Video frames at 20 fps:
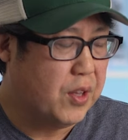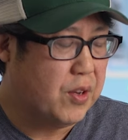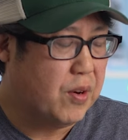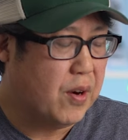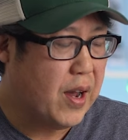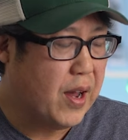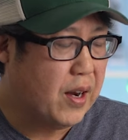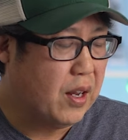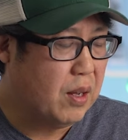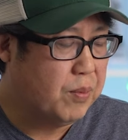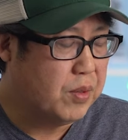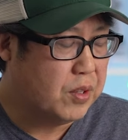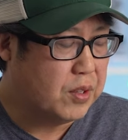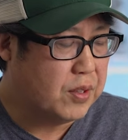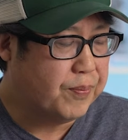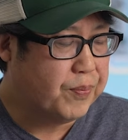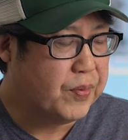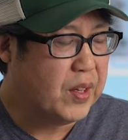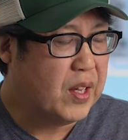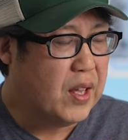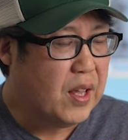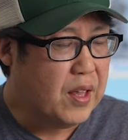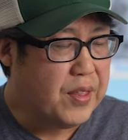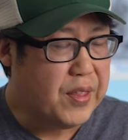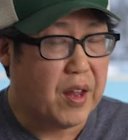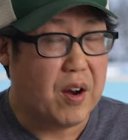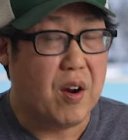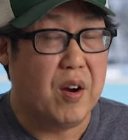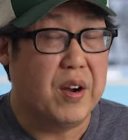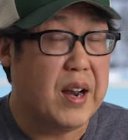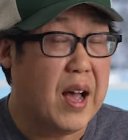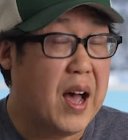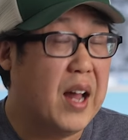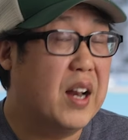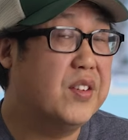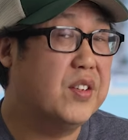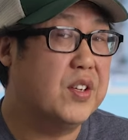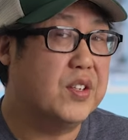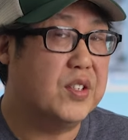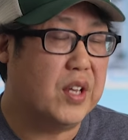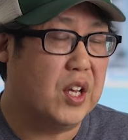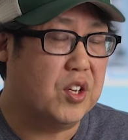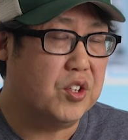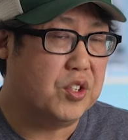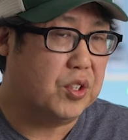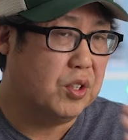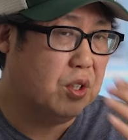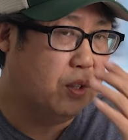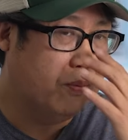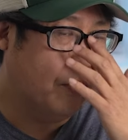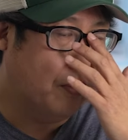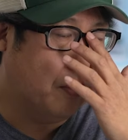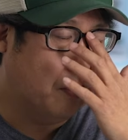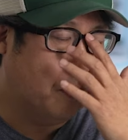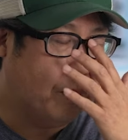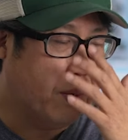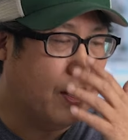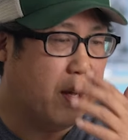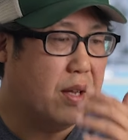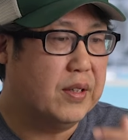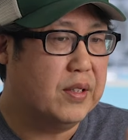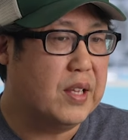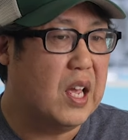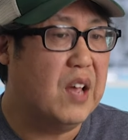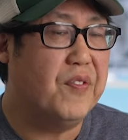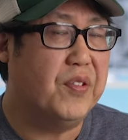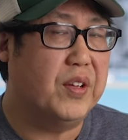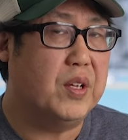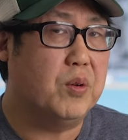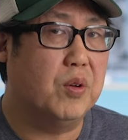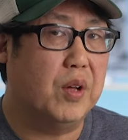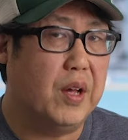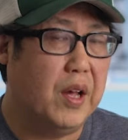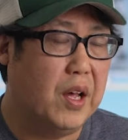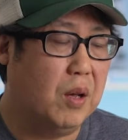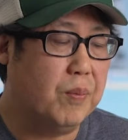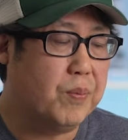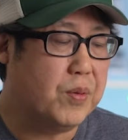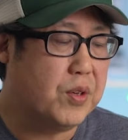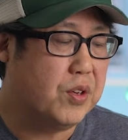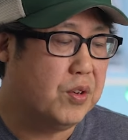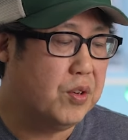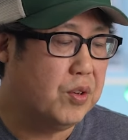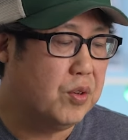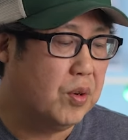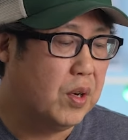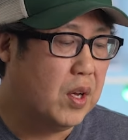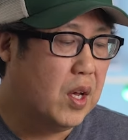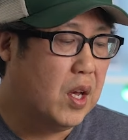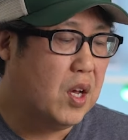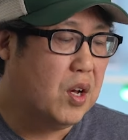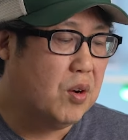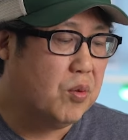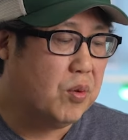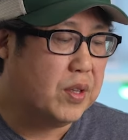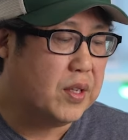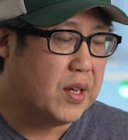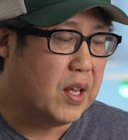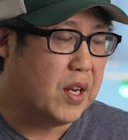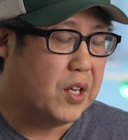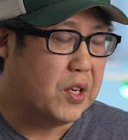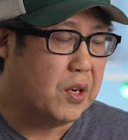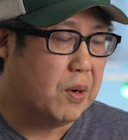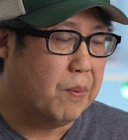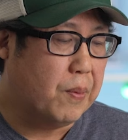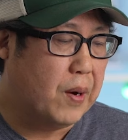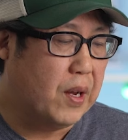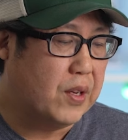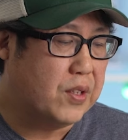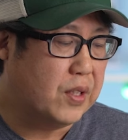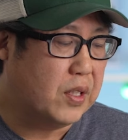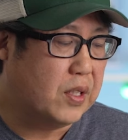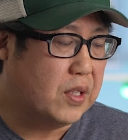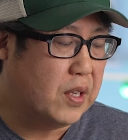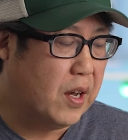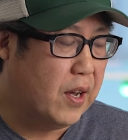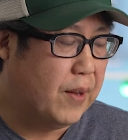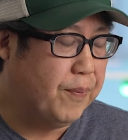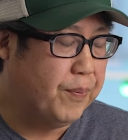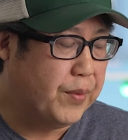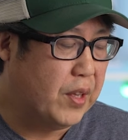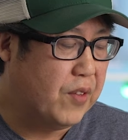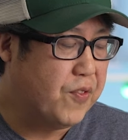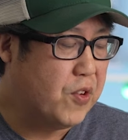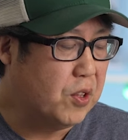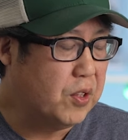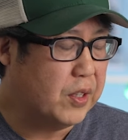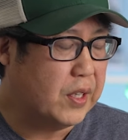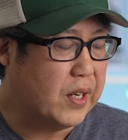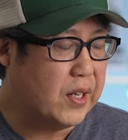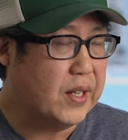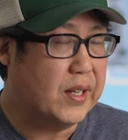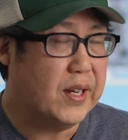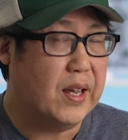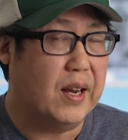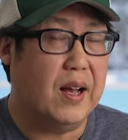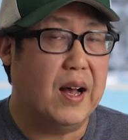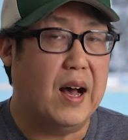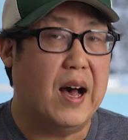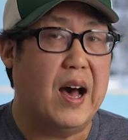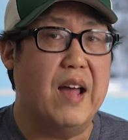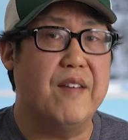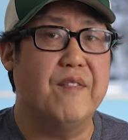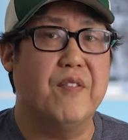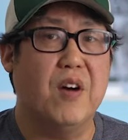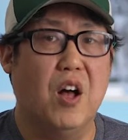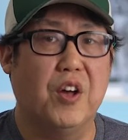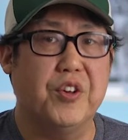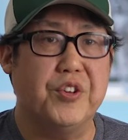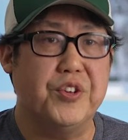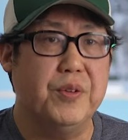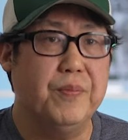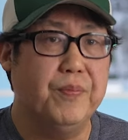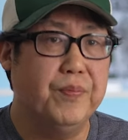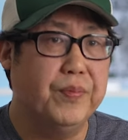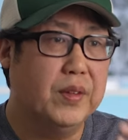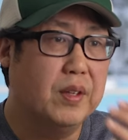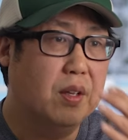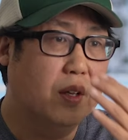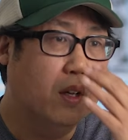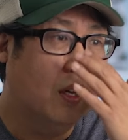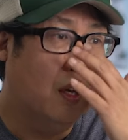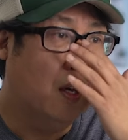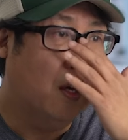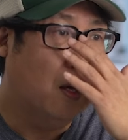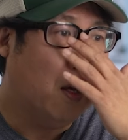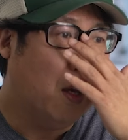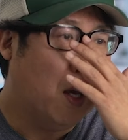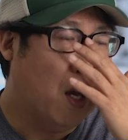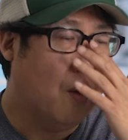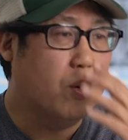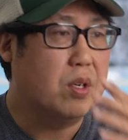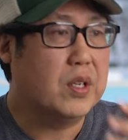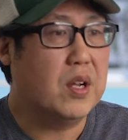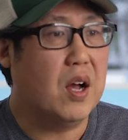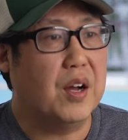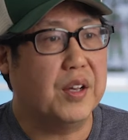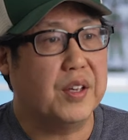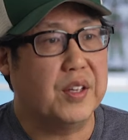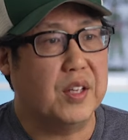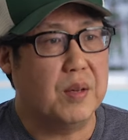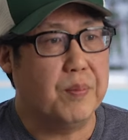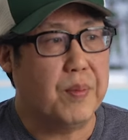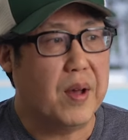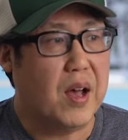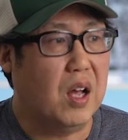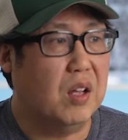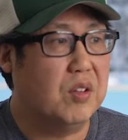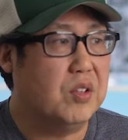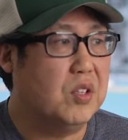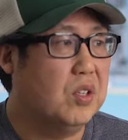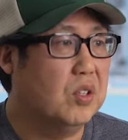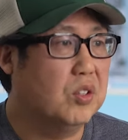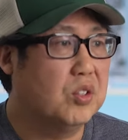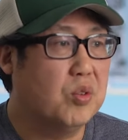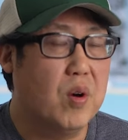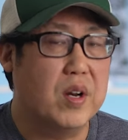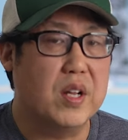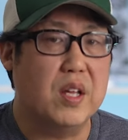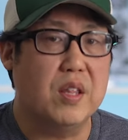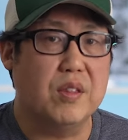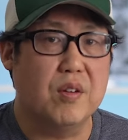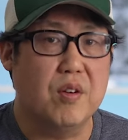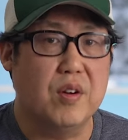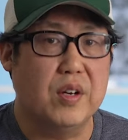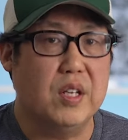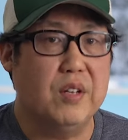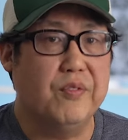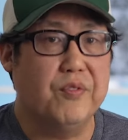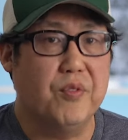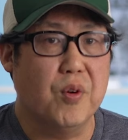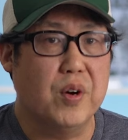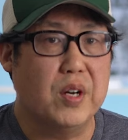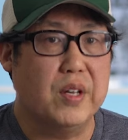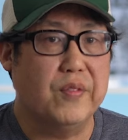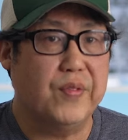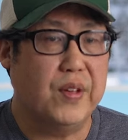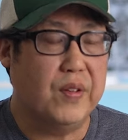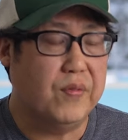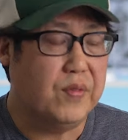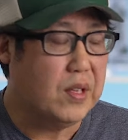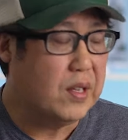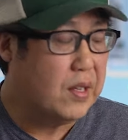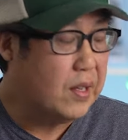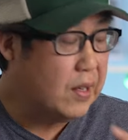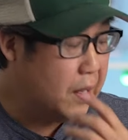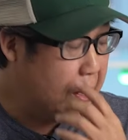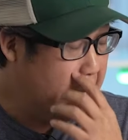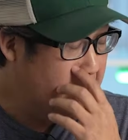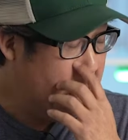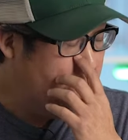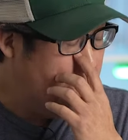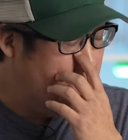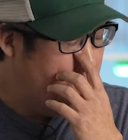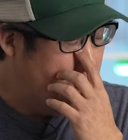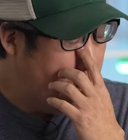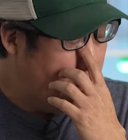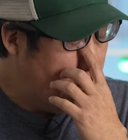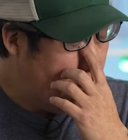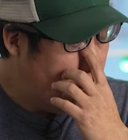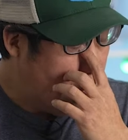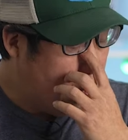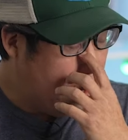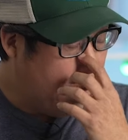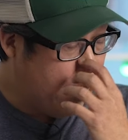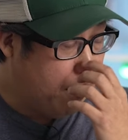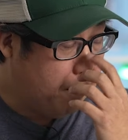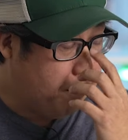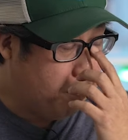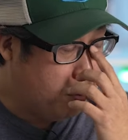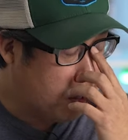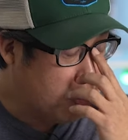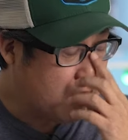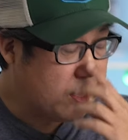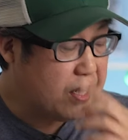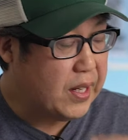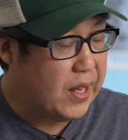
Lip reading: other items that are not as essential, but definitely will help you with getting your pressing done. If you're looking to get high volume, and we're talking about 20, 30, 40, 50 books a